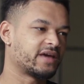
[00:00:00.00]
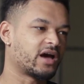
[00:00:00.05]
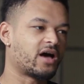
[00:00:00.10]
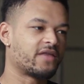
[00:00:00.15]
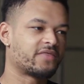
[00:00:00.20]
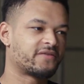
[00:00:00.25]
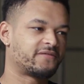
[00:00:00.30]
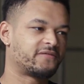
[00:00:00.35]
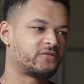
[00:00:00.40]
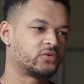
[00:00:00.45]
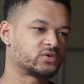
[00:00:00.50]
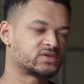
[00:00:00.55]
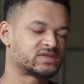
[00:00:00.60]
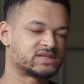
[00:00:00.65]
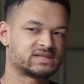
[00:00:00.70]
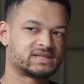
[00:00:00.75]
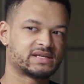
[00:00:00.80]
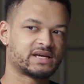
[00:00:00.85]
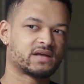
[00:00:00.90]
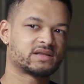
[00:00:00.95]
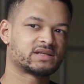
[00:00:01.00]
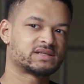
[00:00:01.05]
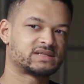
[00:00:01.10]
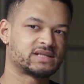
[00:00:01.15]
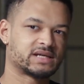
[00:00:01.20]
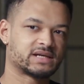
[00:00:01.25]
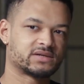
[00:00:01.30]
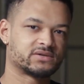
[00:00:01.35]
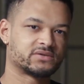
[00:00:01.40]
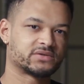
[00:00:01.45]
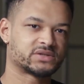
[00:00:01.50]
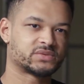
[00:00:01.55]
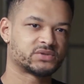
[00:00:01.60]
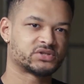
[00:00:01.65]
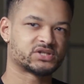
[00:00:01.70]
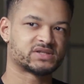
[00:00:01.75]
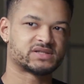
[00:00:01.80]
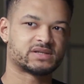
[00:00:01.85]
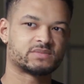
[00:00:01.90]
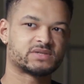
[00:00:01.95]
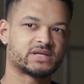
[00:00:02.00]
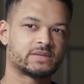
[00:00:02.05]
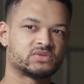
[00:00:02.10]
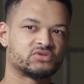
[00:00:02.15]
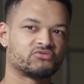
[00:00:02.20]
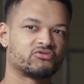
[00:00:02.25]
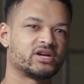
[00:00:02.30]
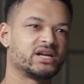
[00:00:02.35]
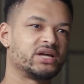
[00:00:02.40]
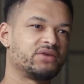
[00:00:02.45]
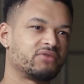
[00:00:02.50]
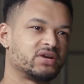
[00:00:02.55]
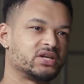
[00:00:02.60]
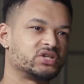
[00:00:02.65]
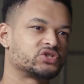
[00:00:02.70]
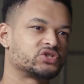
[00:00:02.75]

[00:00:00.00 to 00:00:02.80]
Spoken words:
other forces, the other signals, which are sometimes really, really